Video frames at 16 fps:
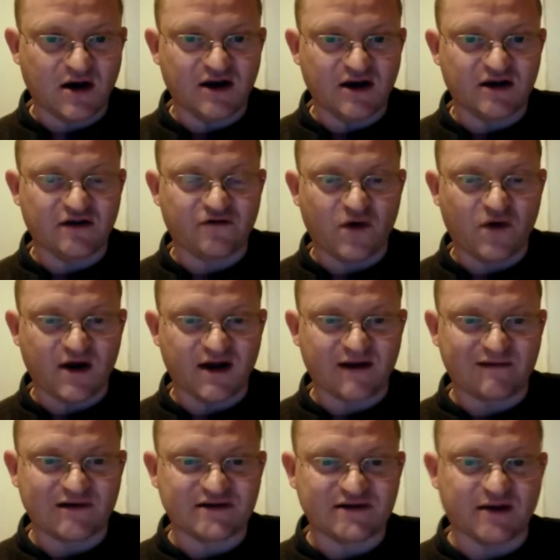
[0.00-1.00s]
kind of
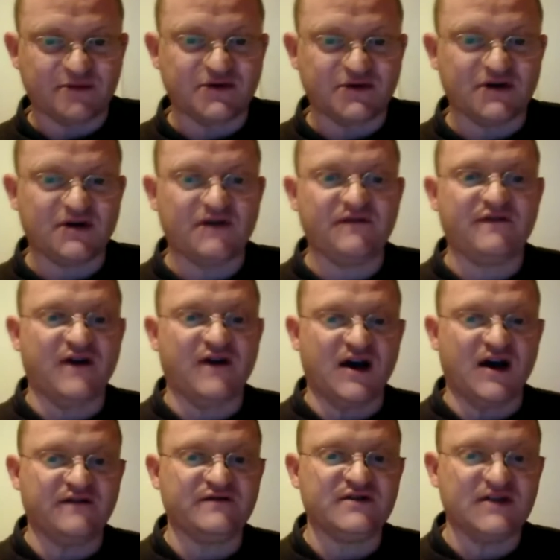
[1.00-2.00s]
wedding reception and
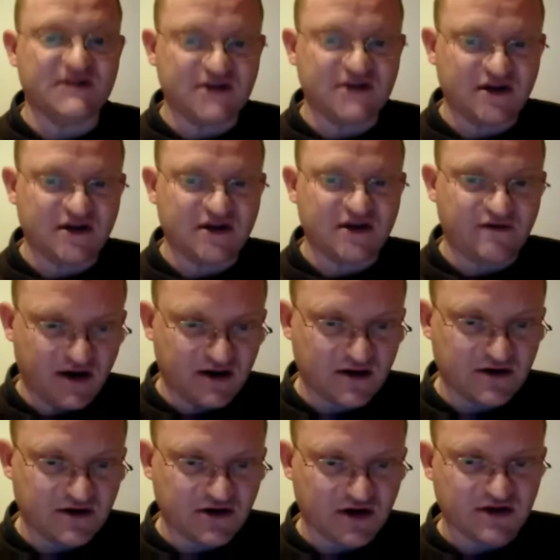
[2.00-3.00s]
5
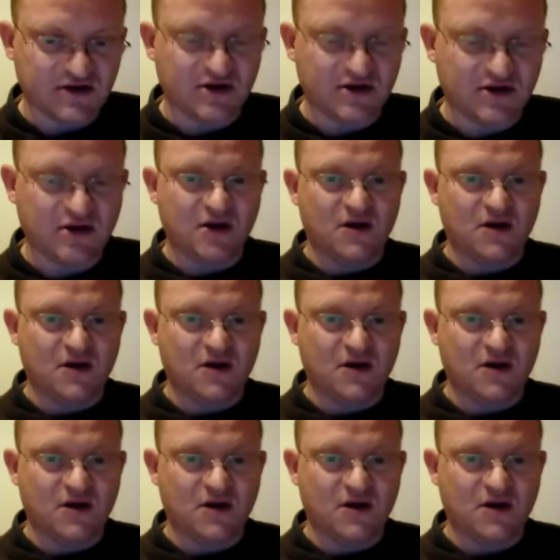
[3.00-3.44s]
disadvantages.